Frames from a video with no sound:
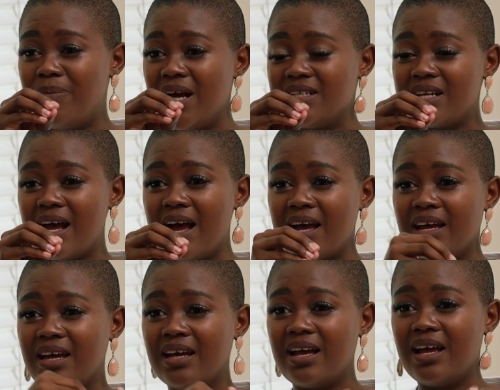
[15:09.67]
But
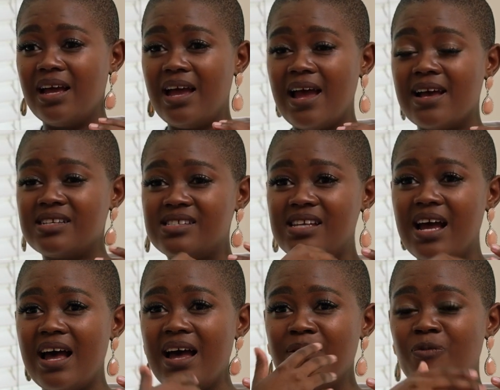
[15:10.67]
as
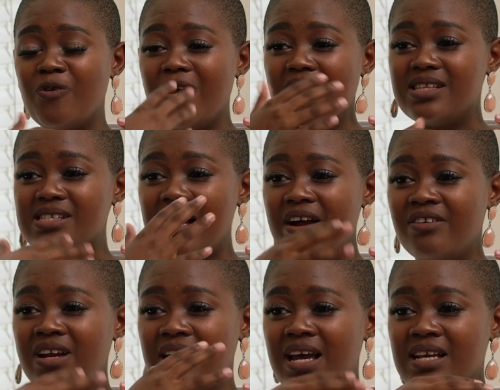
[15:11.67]
time went, I
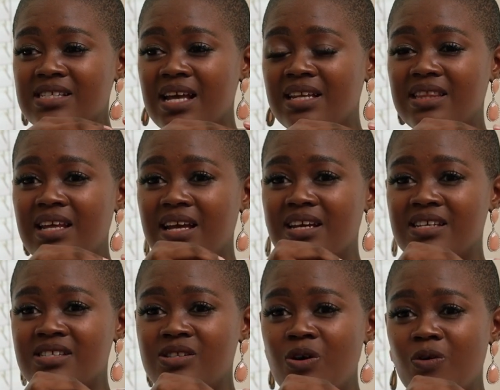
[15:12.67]
realized that there
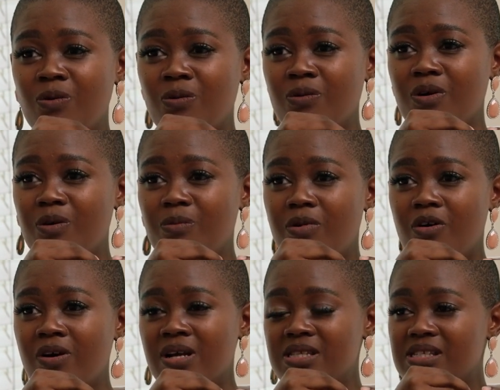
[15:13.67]
is no
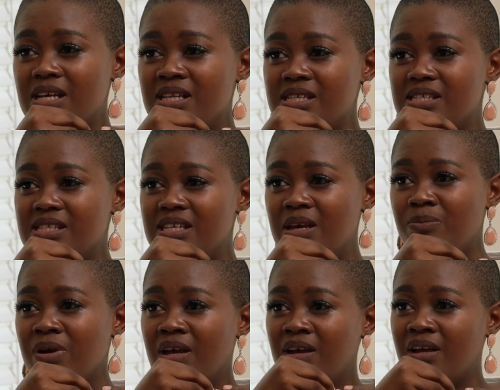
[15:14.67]
point in
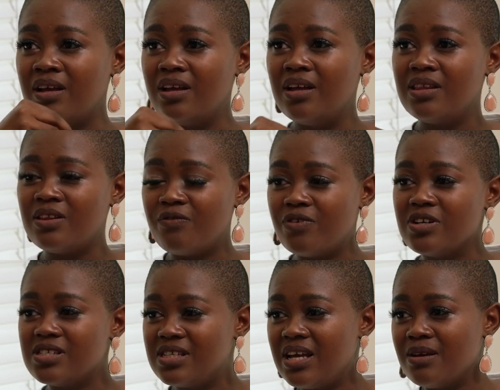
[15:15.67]
skipping the
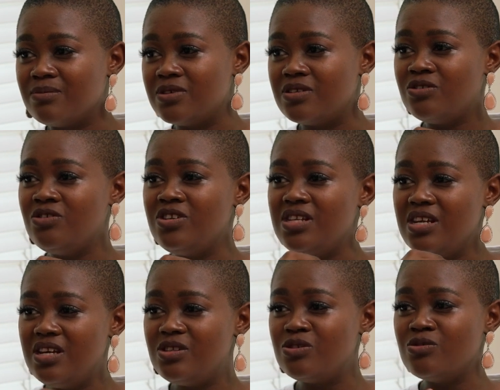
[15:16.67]
first steps. You
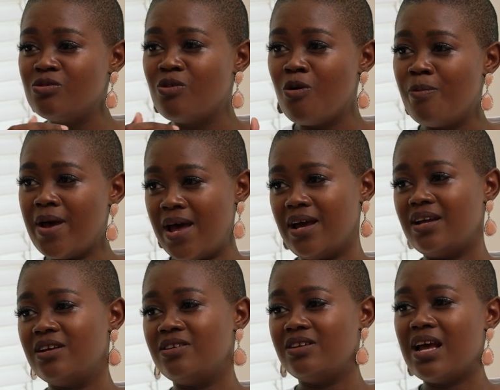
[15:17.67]
need to go back.
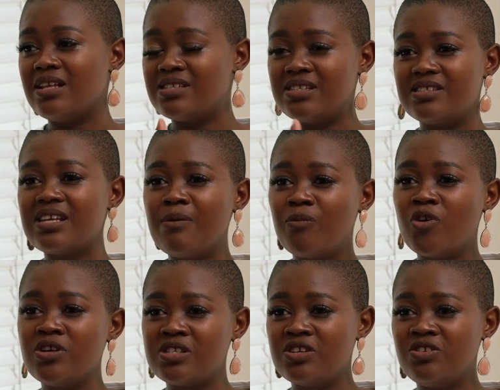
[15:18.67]
At some
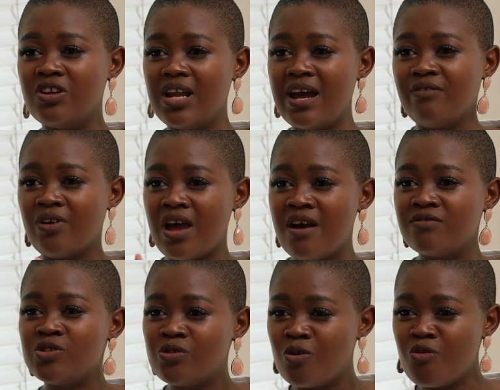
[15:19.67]
point in your life, you
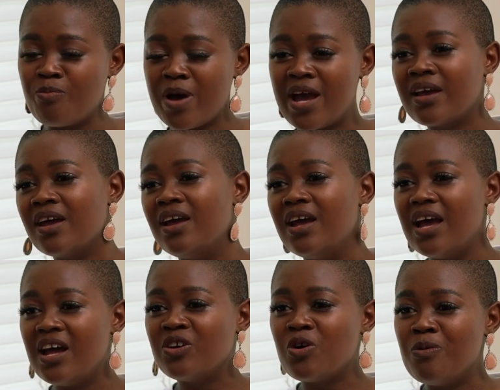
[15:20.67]
have to go back
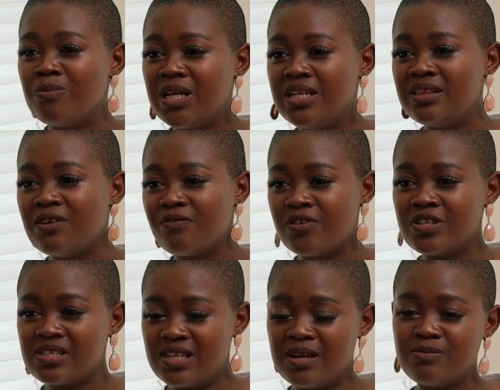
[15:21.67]
and complete the
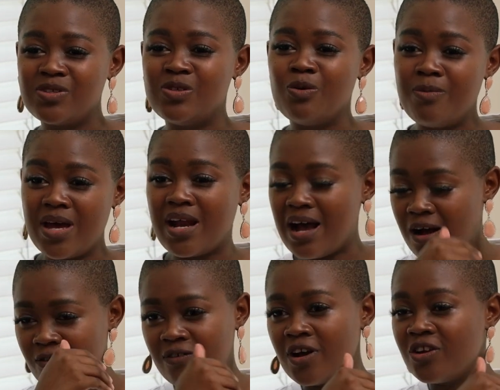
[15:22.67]
first steps, no matter
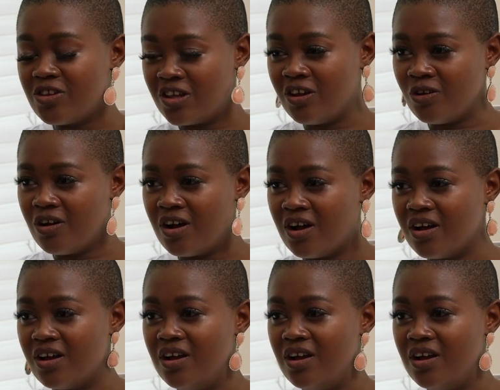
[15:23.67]
how far you think you are.